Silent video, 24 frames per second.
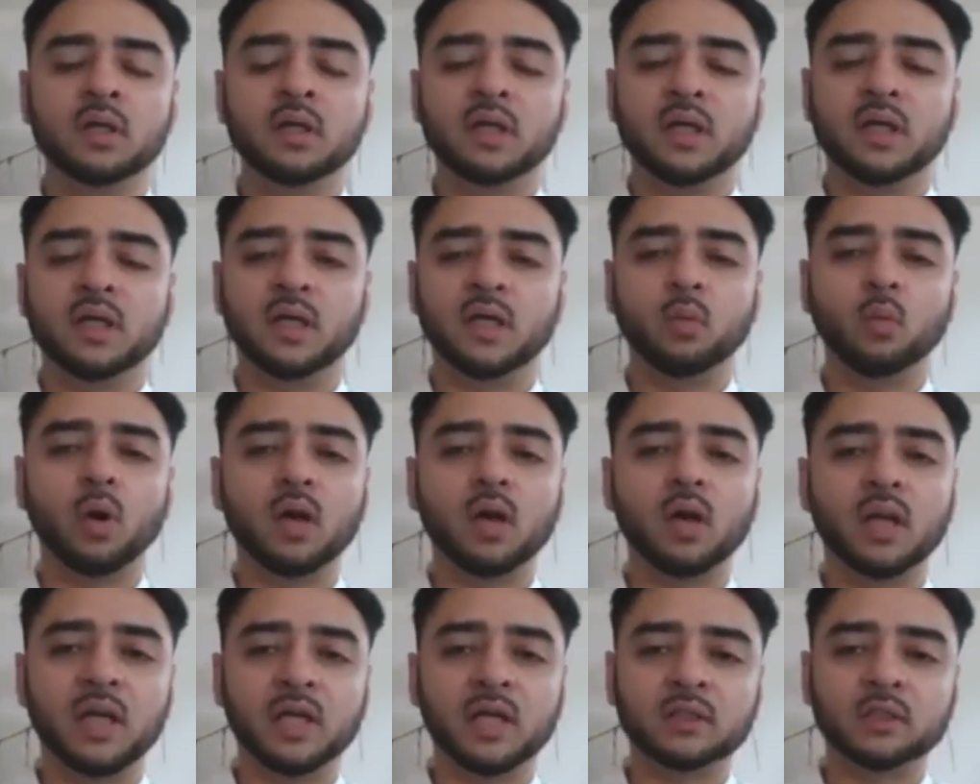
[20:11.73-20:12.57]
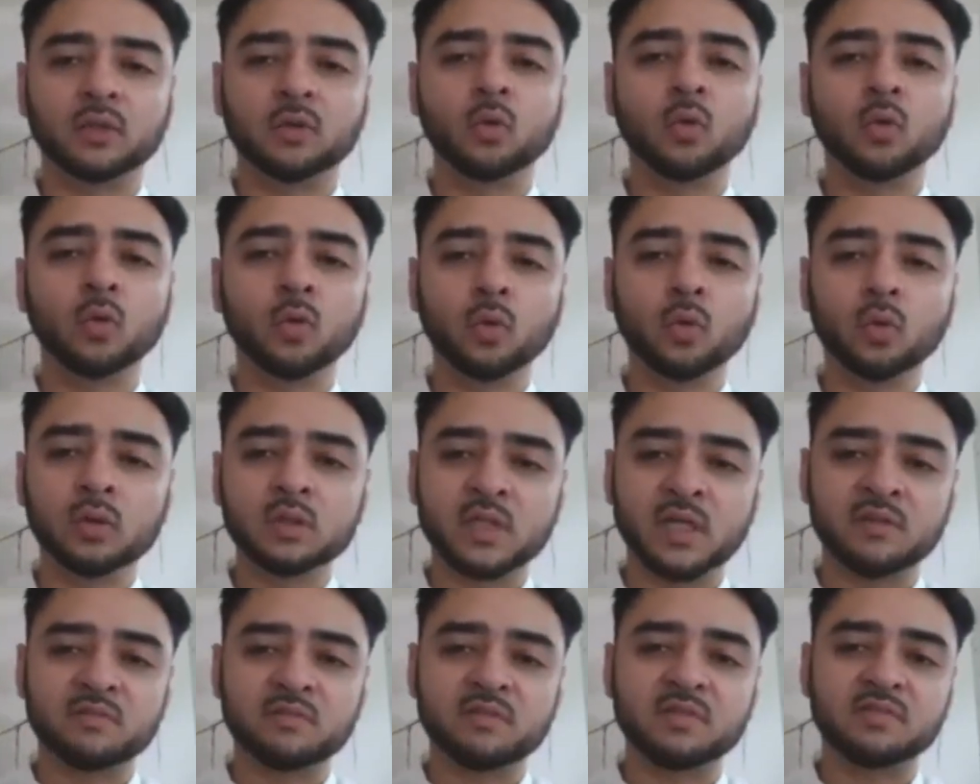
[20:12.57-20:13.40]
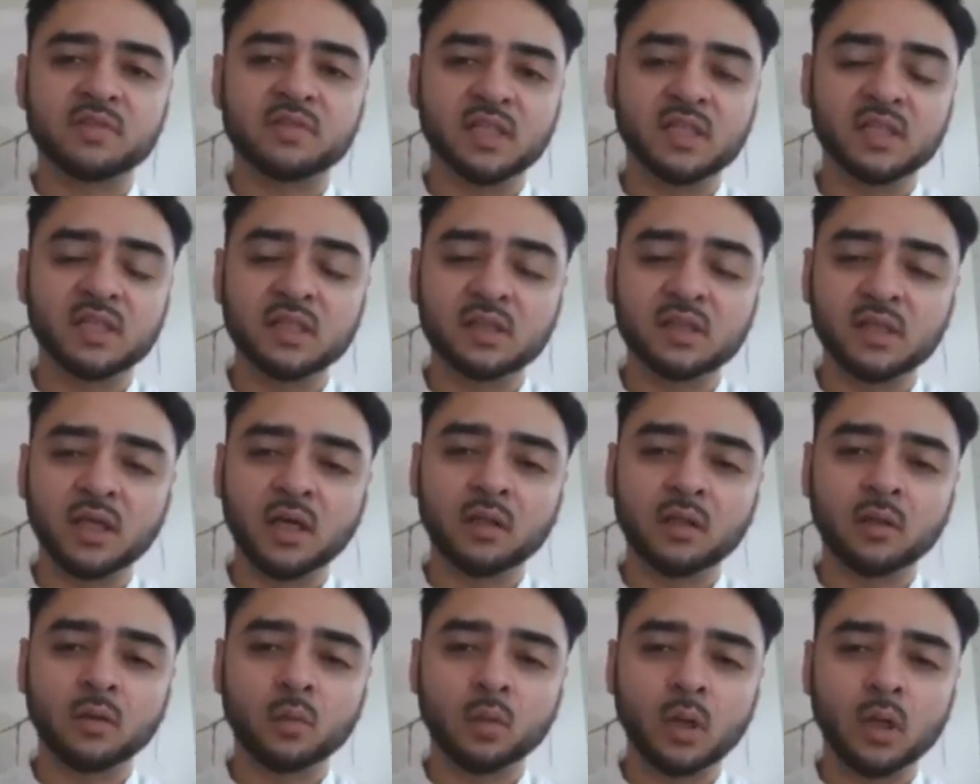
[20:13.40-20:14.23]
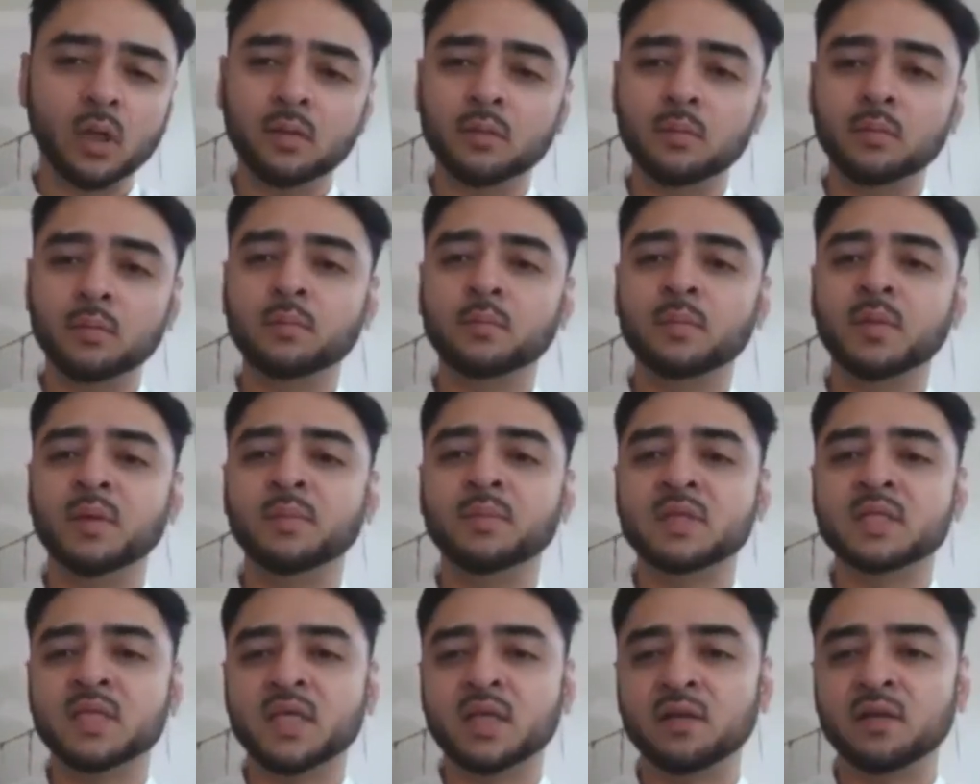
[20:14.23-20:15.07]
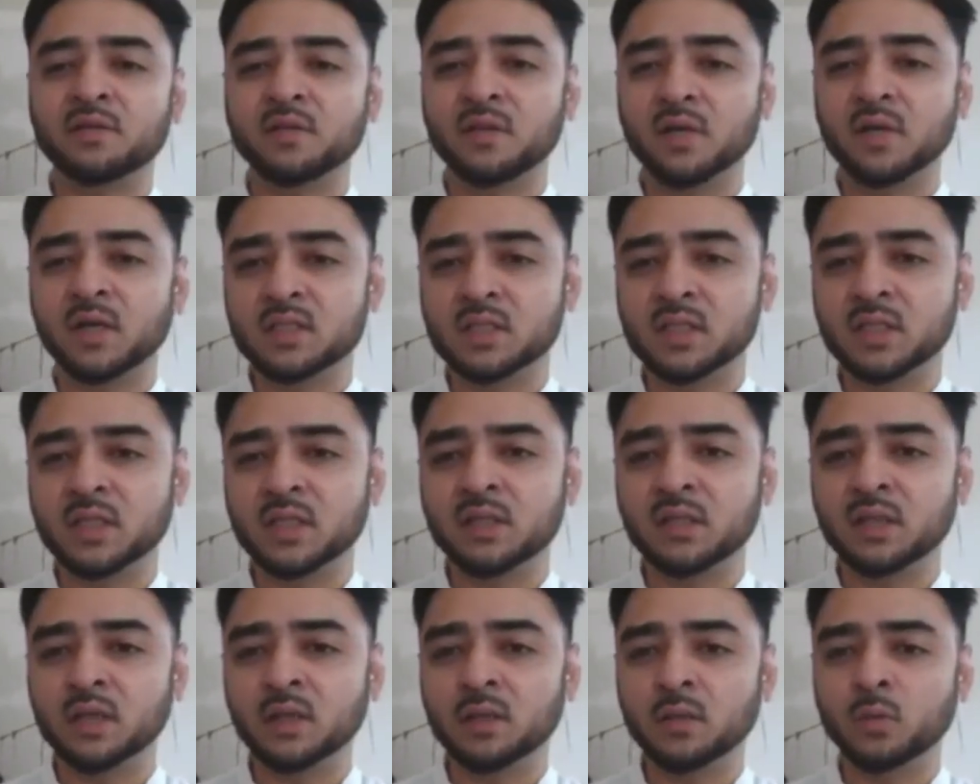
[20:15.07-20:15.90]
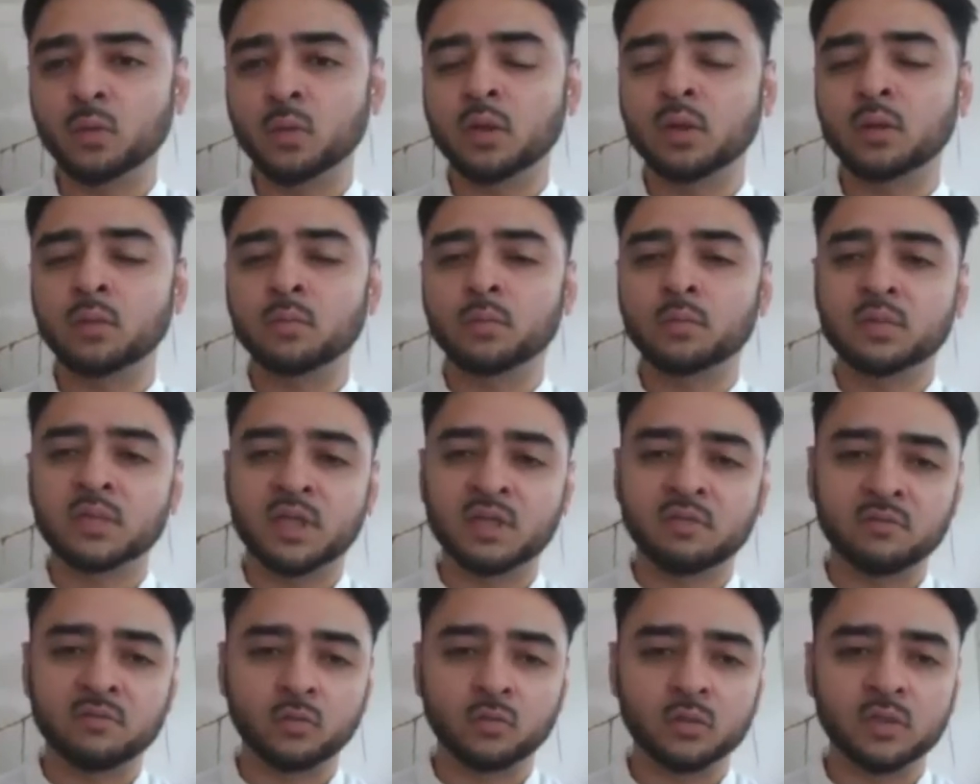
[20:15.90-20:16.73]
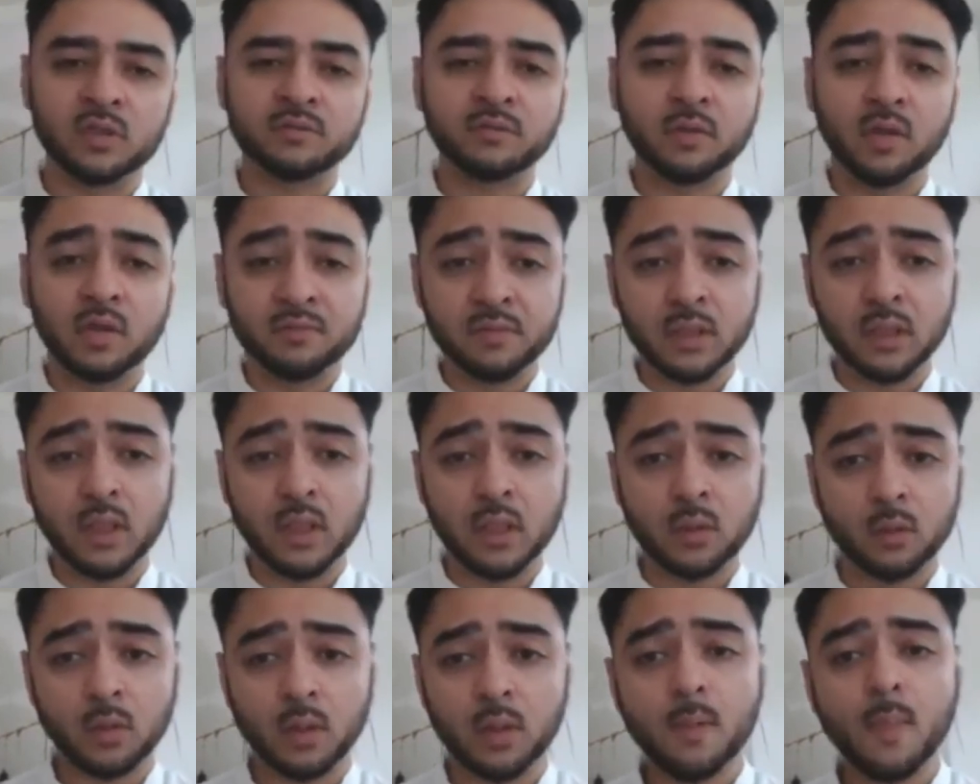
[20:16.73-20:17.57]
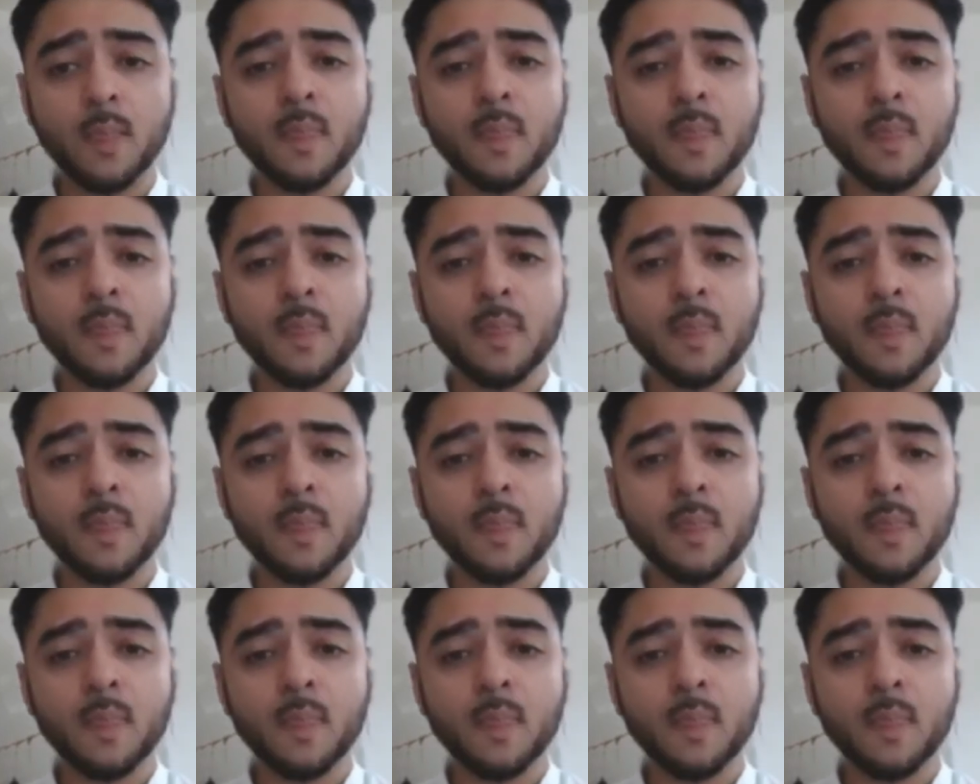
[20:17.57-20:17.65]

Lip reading: in one lecture hall, 10:15 in the other one, maybe 10:30 in the other one, 10:45 in the other one.